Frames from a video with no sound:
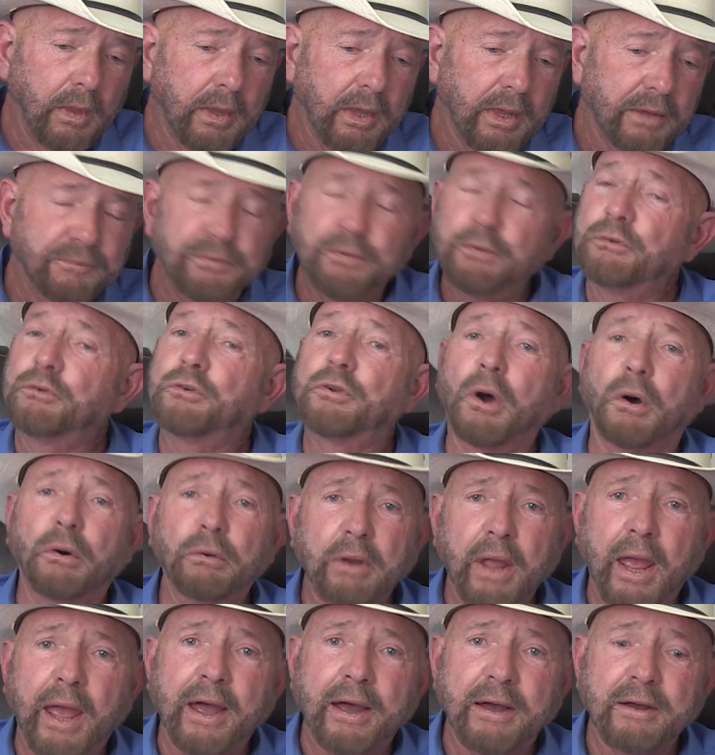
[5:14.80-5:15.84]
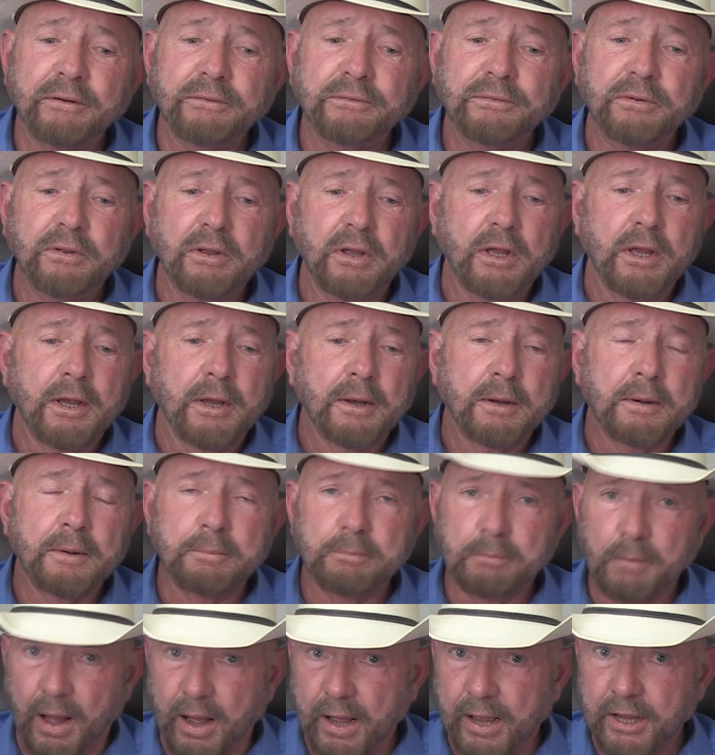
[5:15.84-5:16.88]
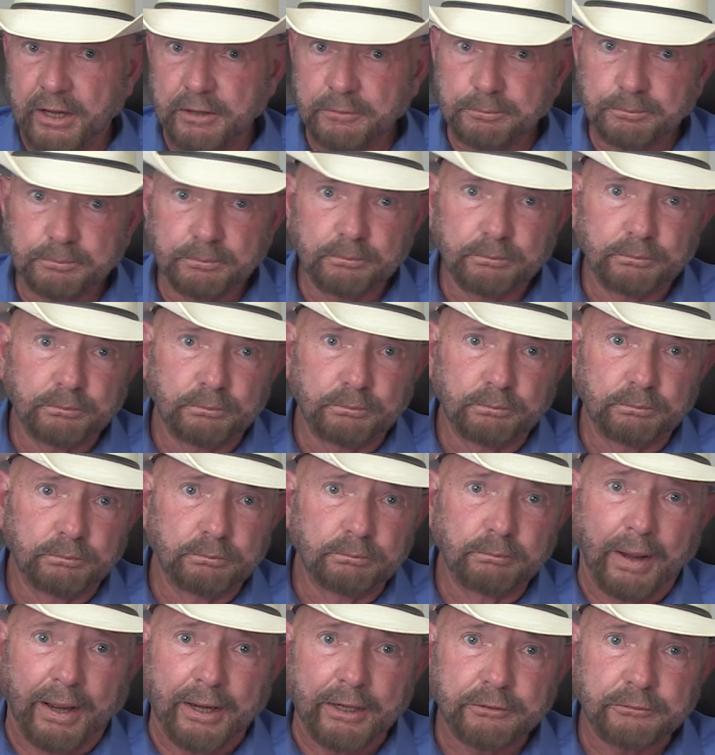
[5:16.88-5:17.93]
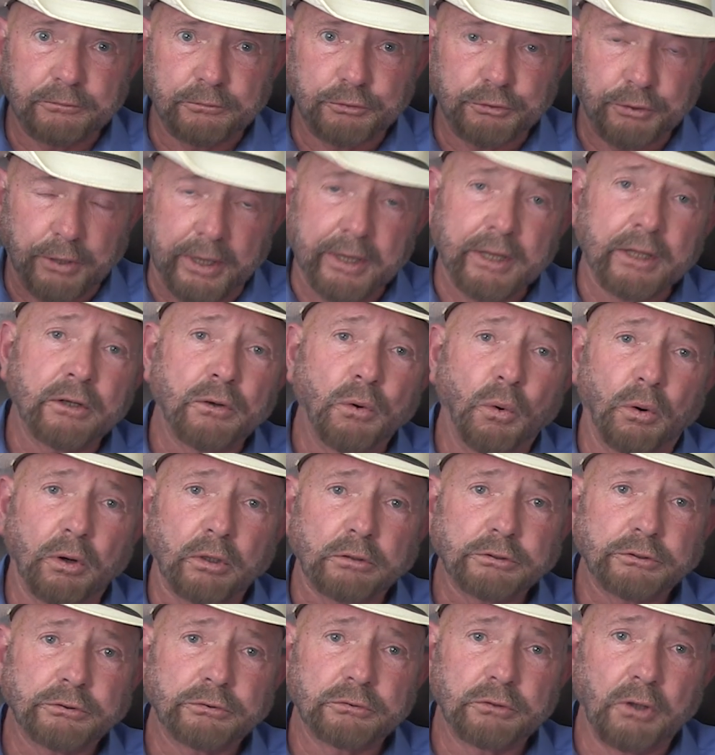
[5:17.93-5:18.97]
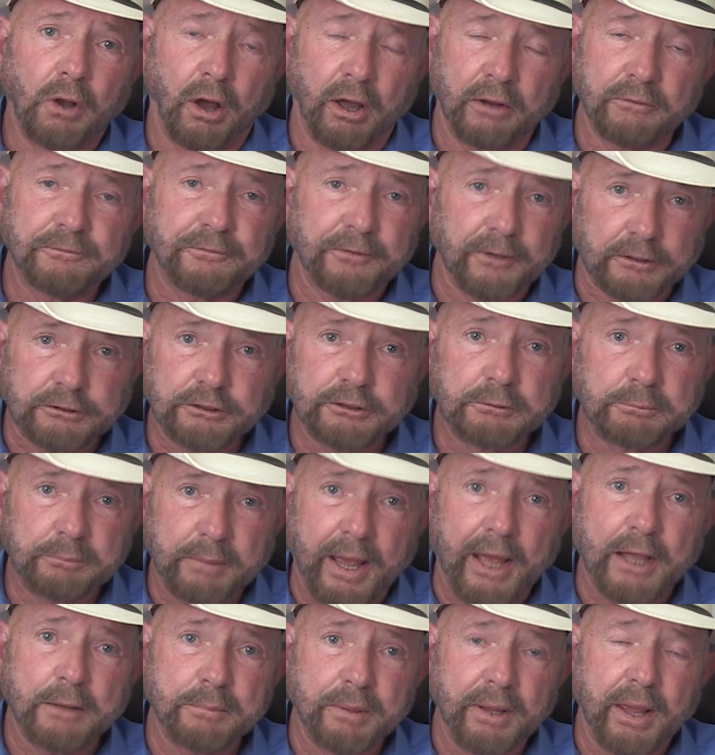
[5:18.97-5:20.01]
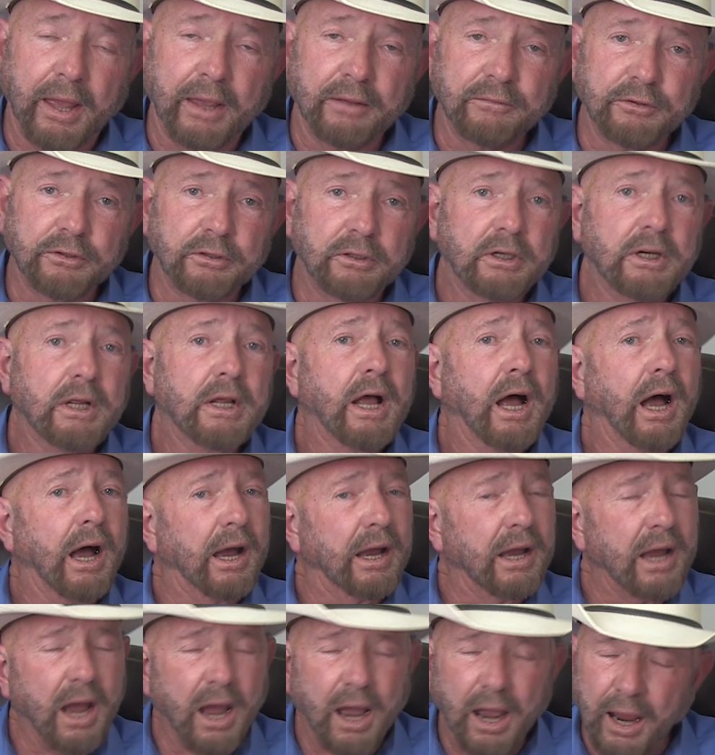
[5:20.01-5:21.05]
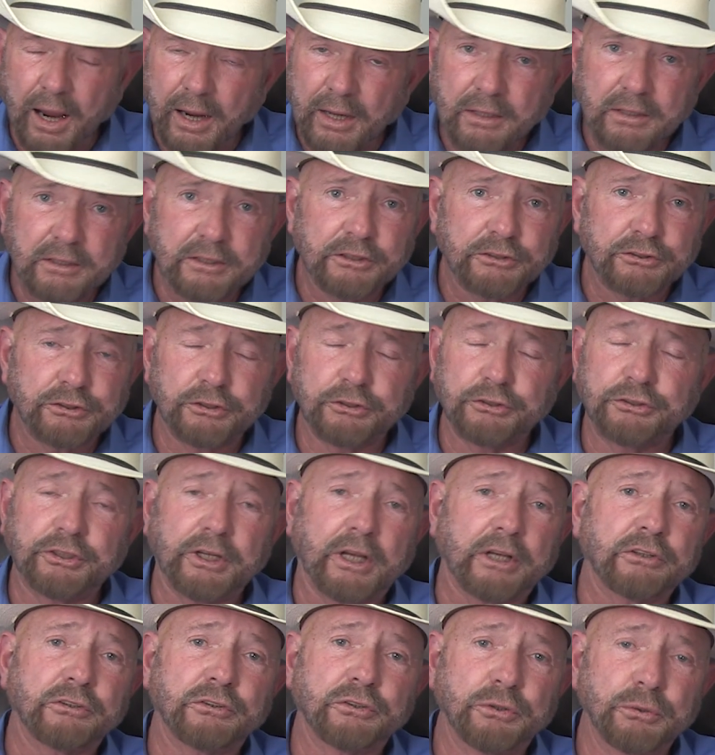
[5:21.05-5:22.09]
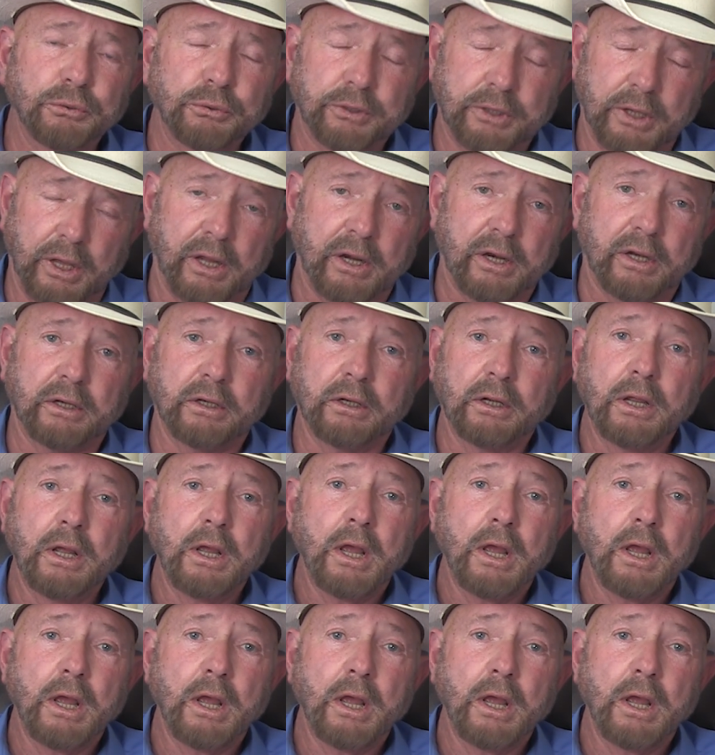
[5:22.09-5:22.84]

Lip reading: If you don't have my training course on fixing bad behavior, I highly suggest you get it.